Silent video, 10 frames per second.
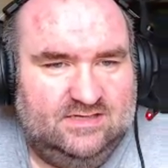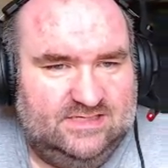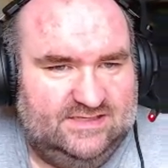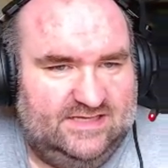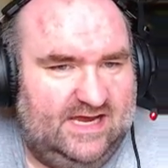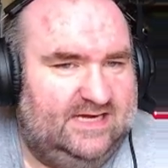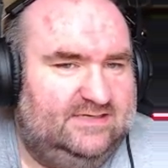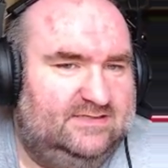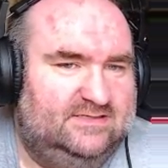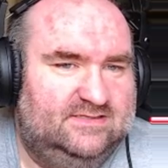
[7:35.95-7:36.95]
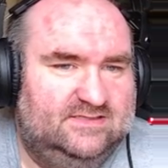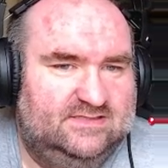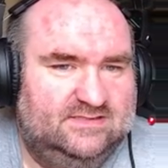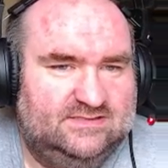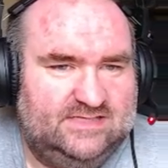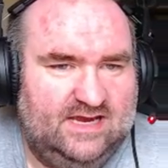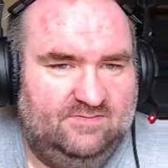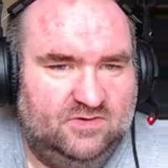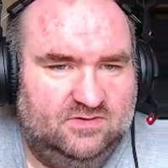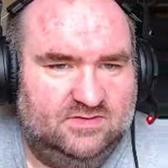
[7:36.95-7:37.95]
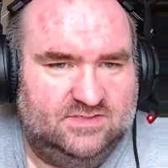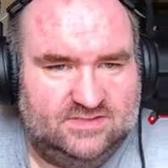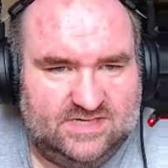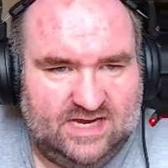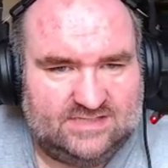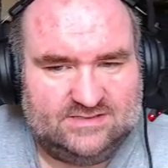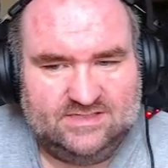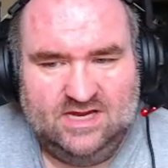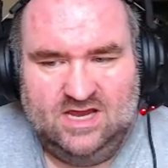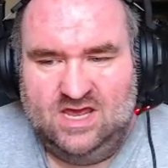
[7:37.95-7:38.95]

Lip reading: Did that. Sample, next.